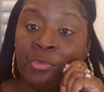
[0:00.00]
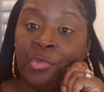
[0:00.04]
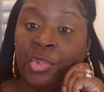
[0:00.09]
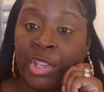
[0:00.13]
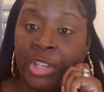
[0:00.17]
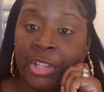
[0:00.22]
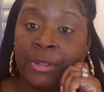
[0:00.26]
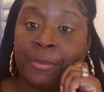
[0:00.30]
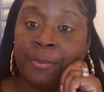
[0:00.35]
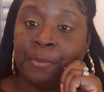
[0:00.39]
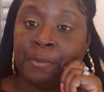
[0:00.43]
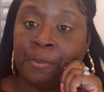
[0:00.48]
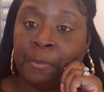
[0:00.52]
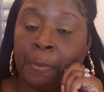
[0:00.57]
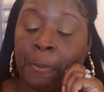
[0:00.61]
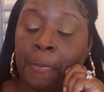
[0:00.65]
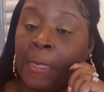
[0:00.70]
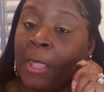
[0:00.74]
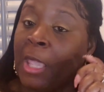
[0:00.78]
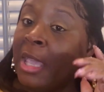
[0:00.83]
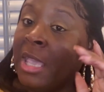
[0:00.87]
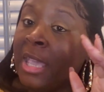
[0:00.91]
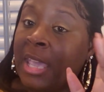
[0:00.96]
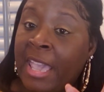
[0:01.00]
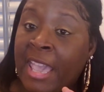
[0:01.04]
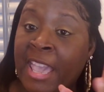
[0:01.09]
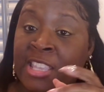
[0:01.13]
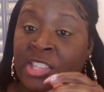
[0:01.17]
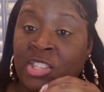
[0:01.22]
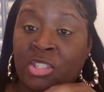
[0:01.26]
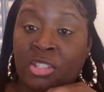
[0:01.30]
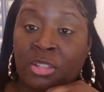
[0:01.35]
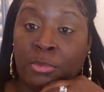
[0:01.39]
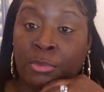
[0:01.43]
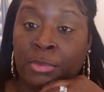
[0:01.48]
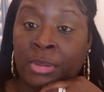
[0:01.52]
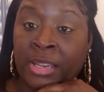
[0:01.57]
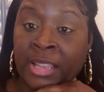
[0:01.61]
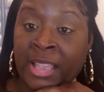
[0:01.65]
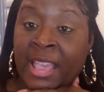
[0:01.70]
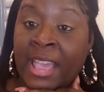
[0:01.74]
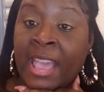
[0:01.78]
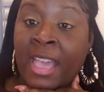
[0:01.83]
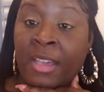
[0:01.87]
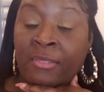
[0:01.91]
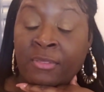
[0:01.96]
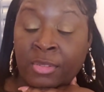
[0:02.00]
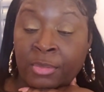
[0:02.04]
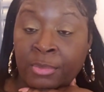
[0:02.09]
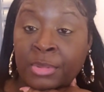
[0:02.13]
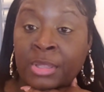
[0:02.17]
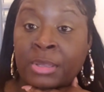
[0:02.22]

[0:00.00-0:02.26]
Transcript: Yeah. H&M been having,